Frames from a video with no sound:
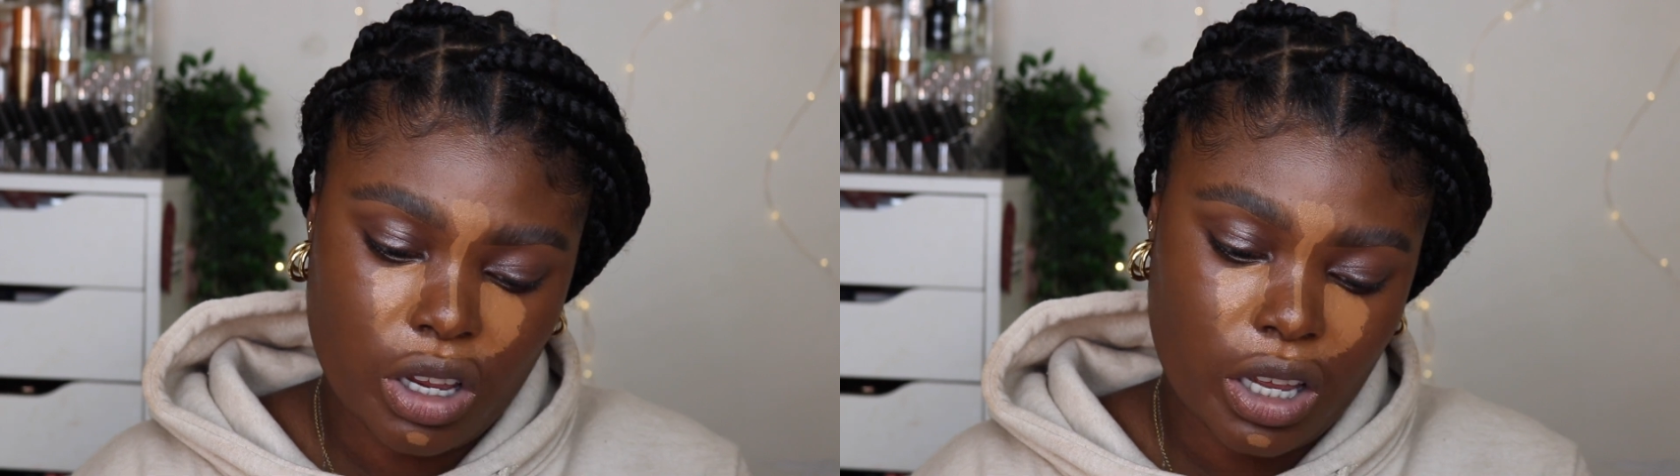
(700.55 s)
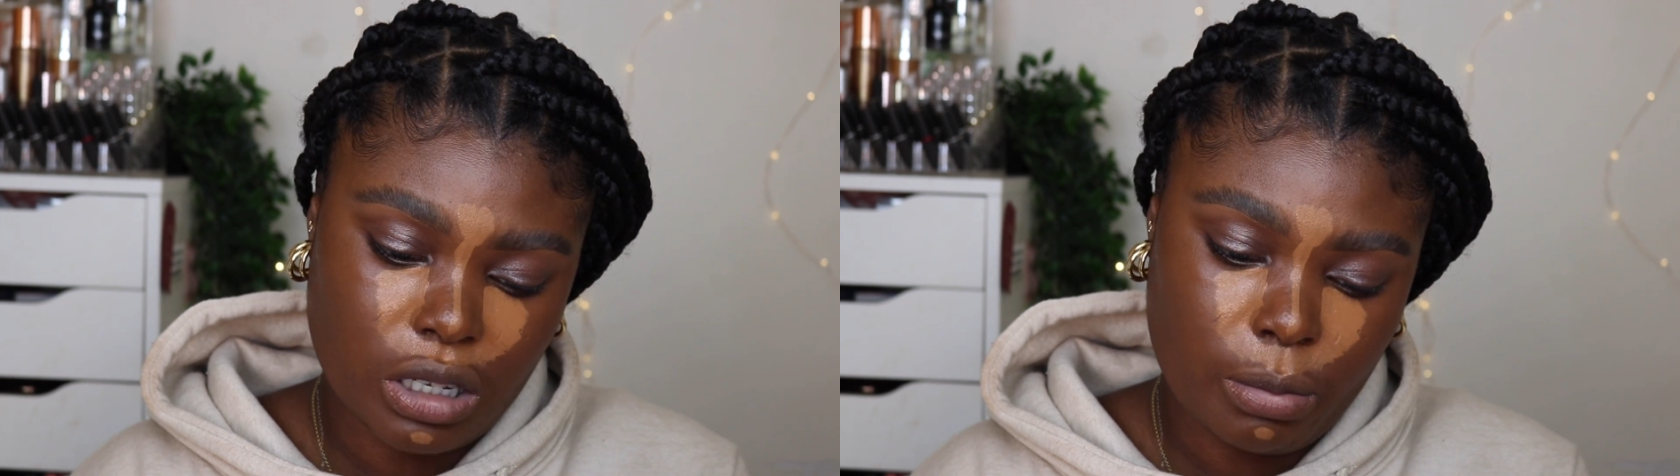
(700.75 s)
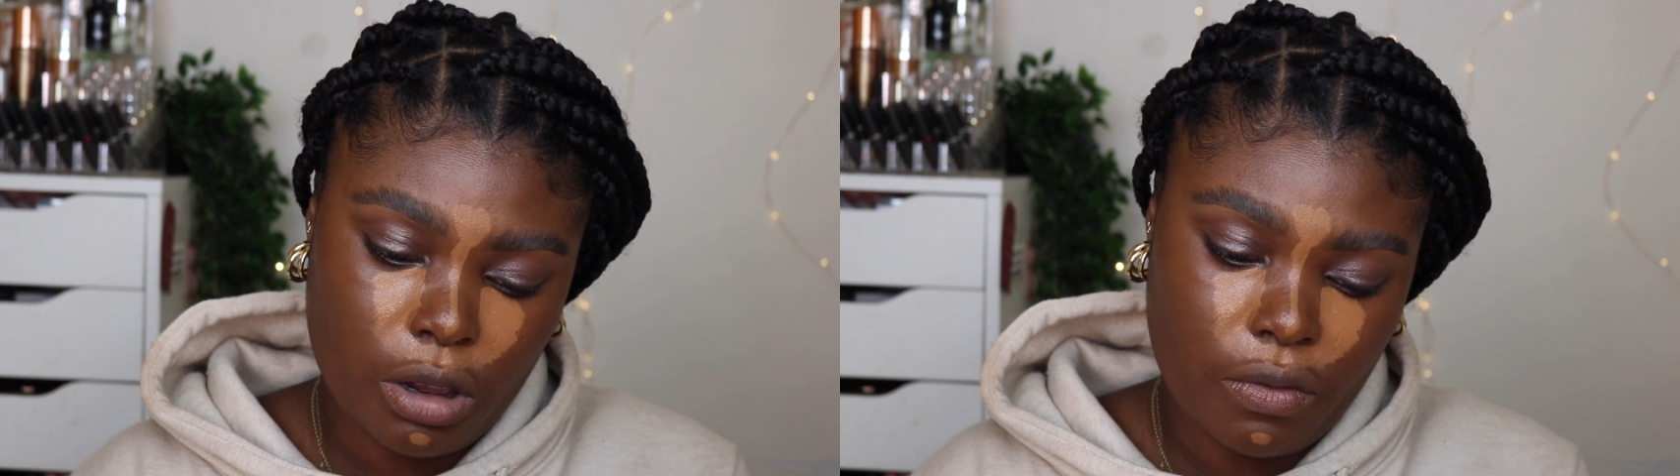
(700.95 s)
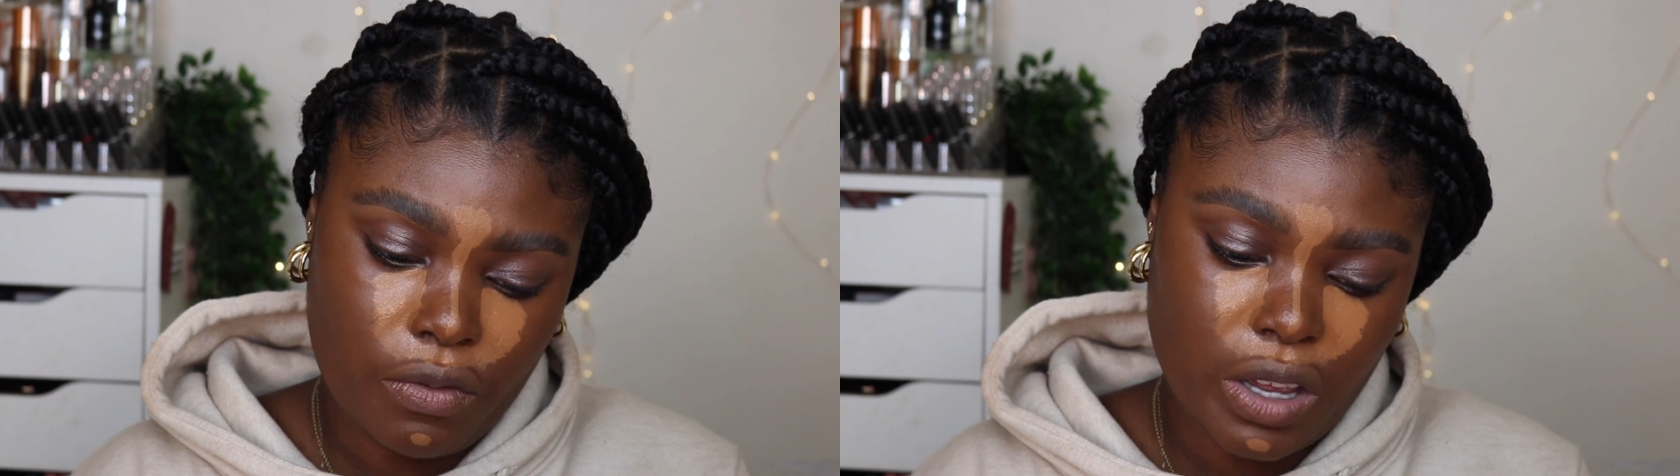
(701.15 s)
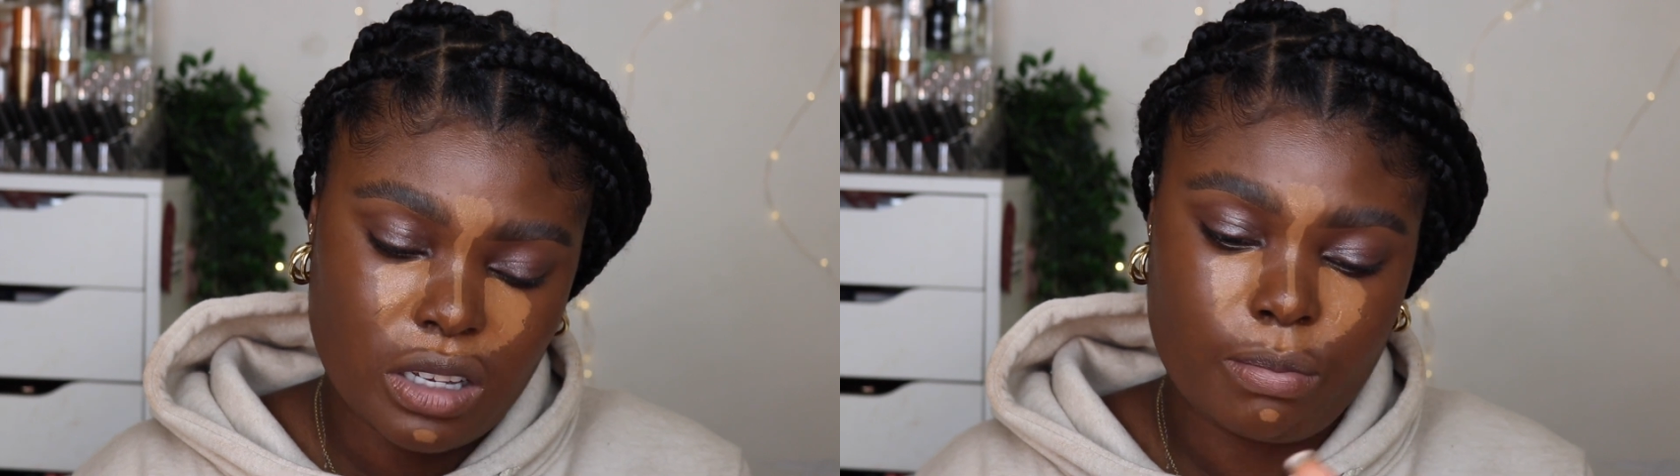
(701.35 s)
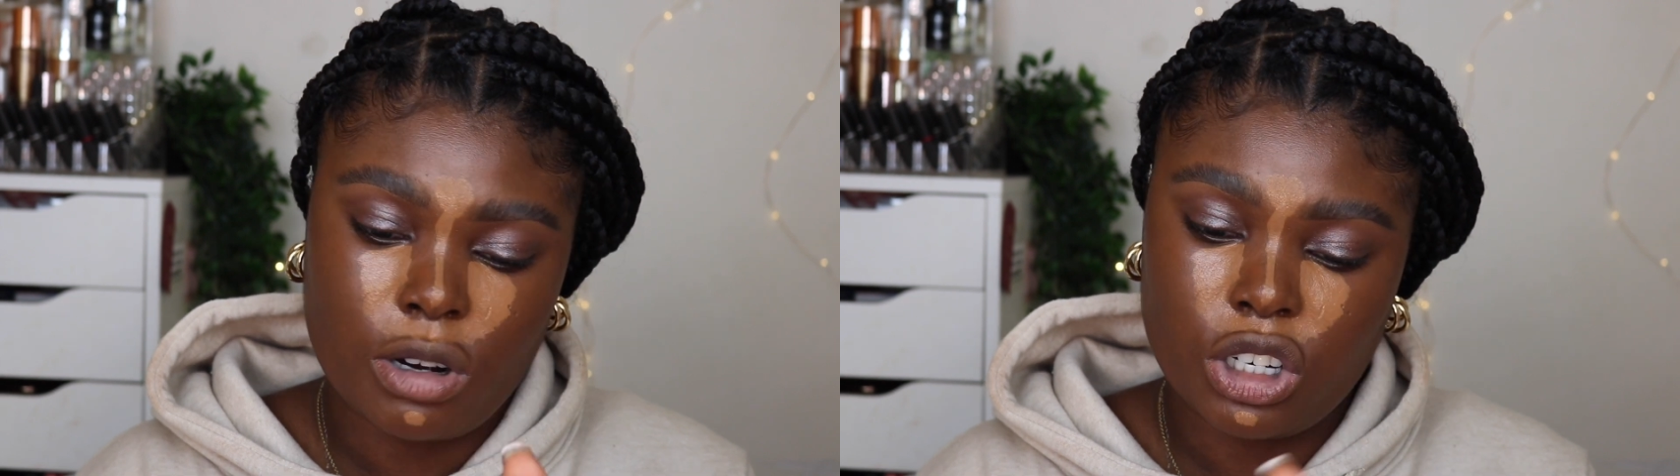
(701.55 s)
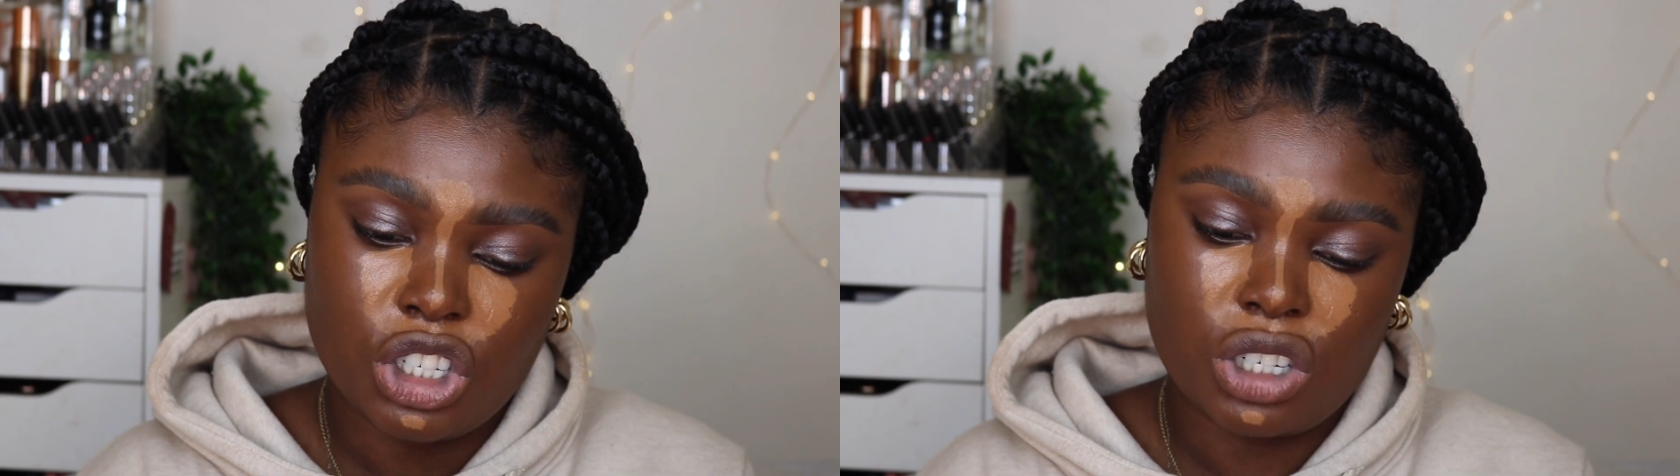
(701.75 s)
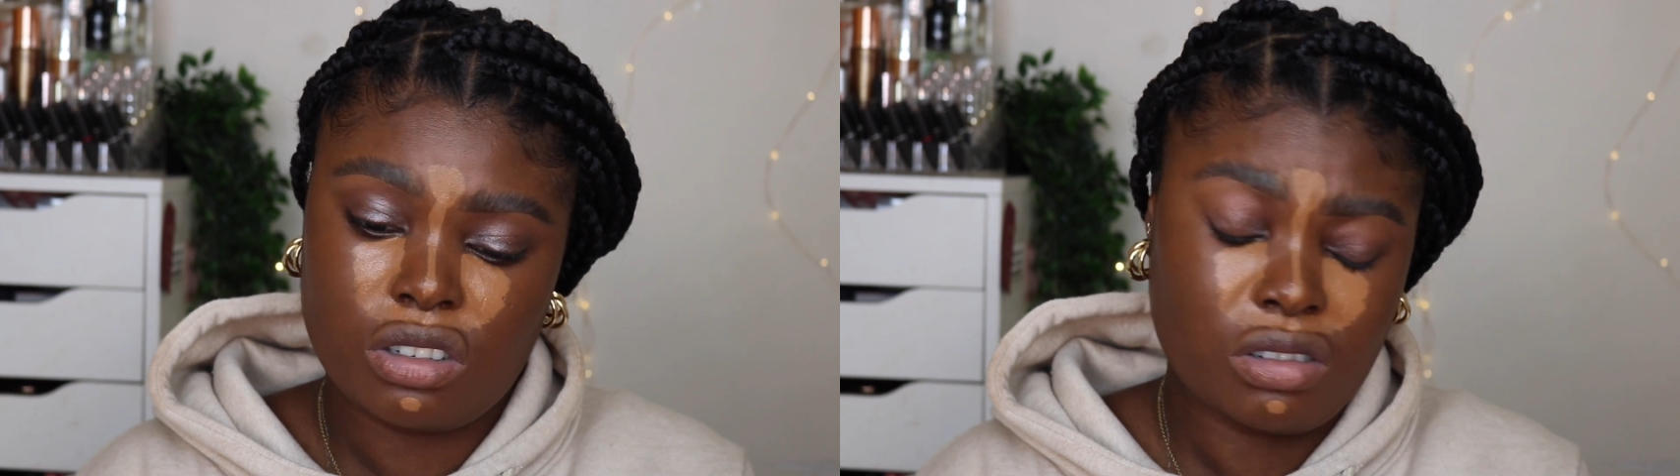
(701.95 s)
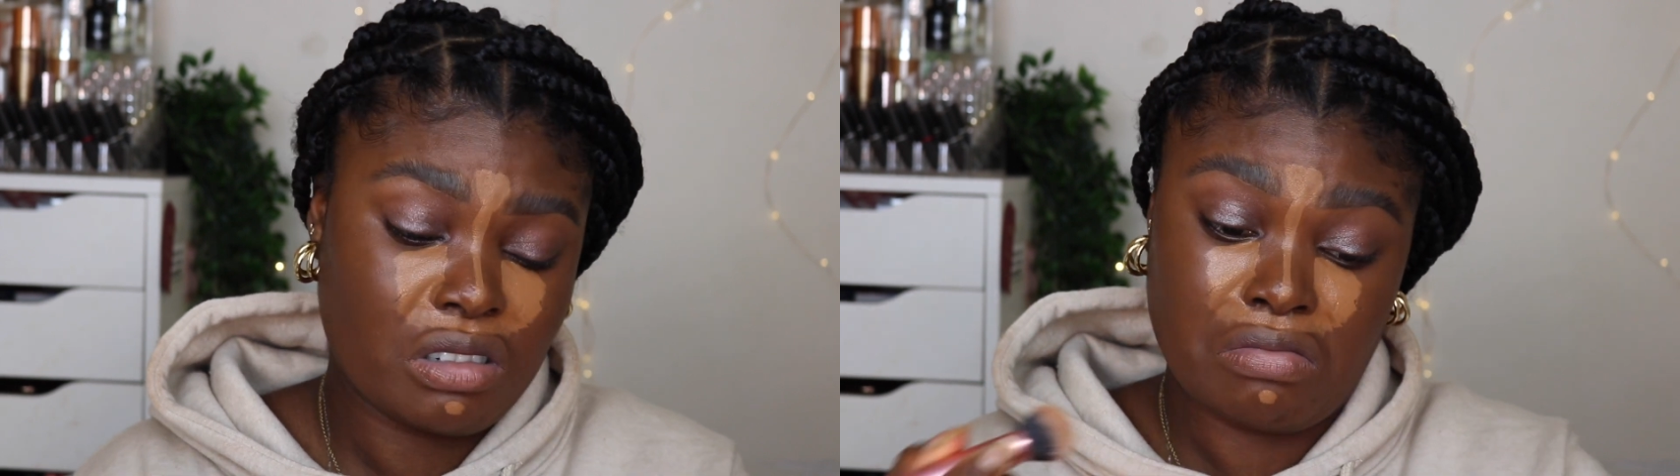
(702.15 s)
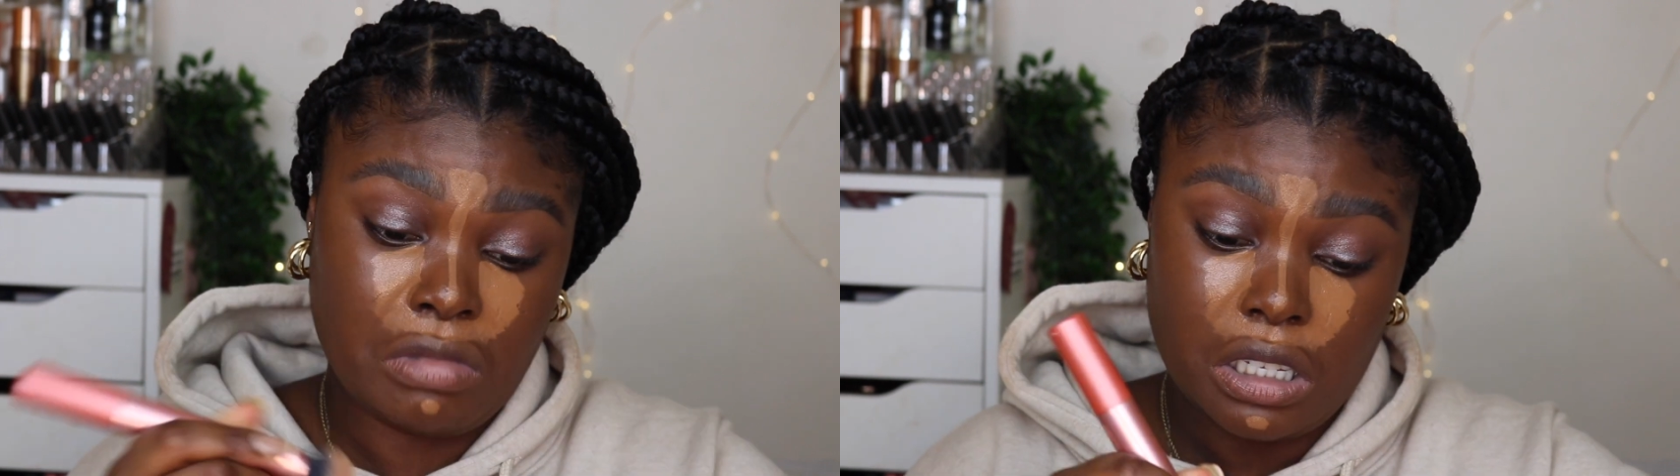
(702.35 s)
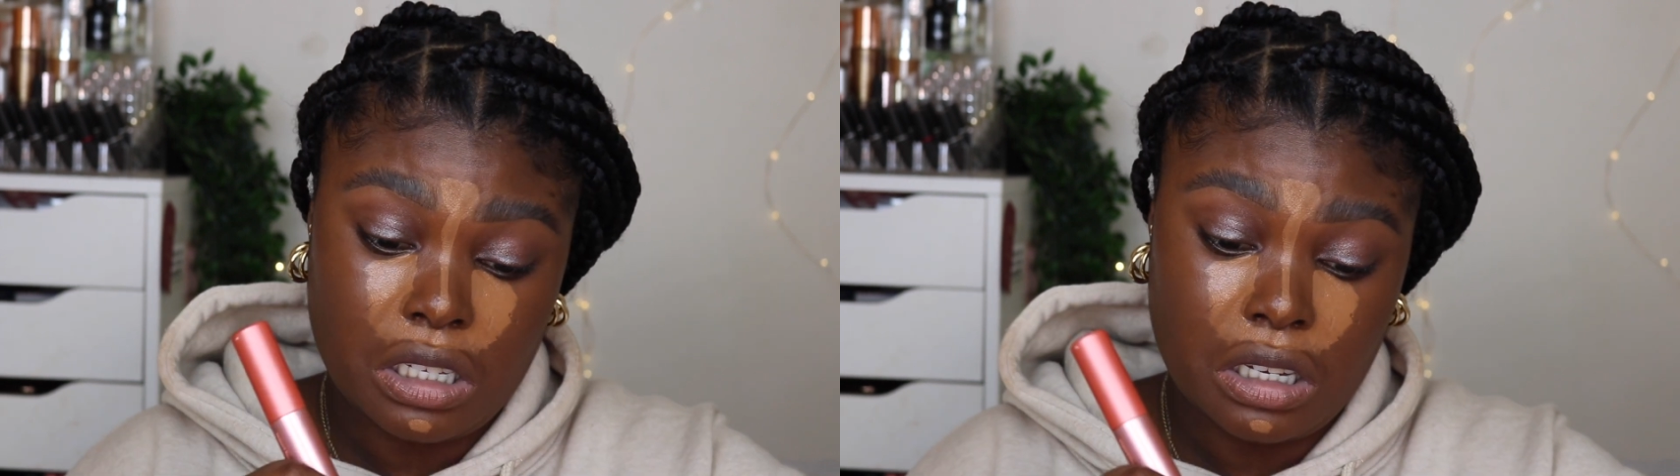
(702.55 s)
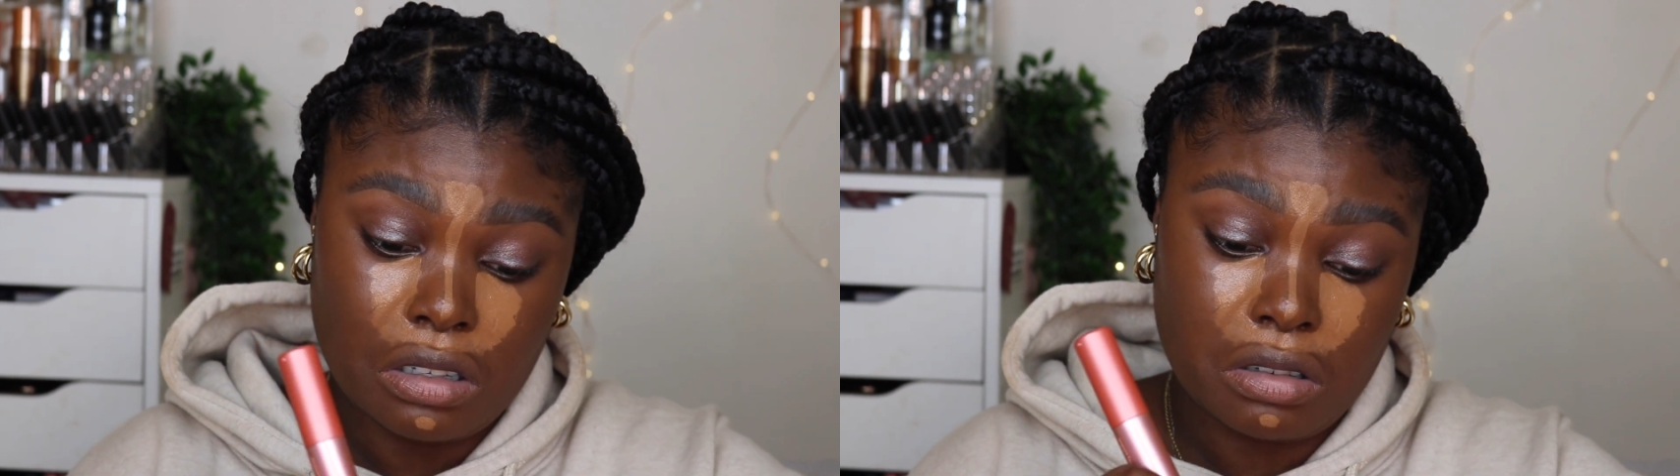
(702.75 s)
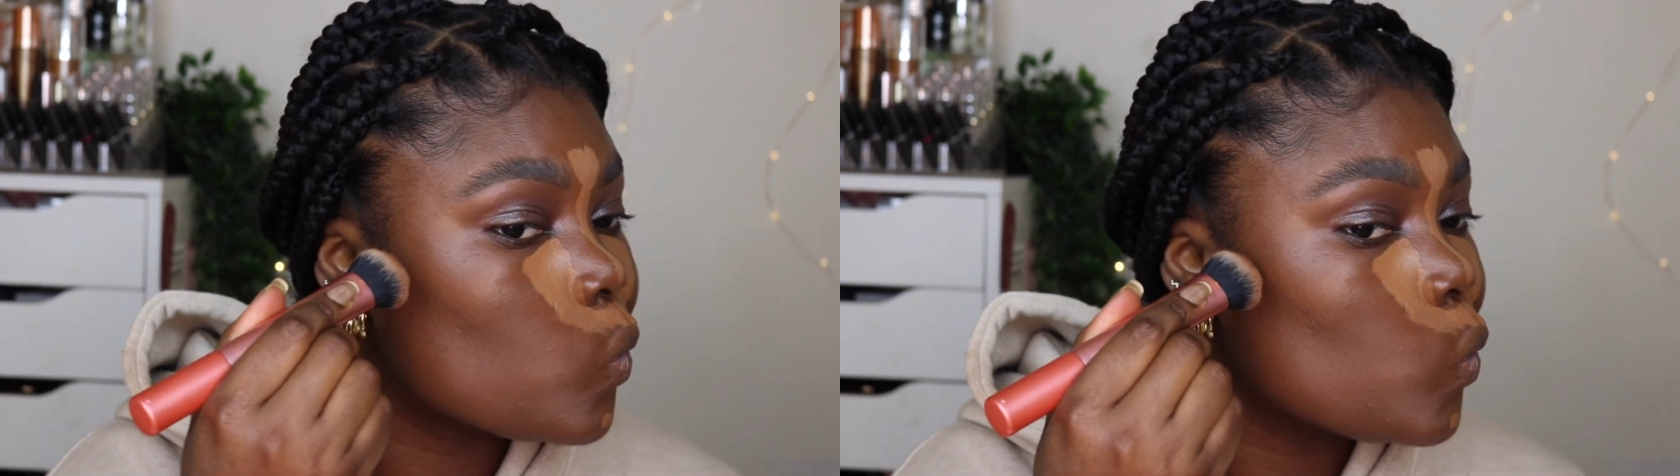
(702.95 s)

expert face brush, this is.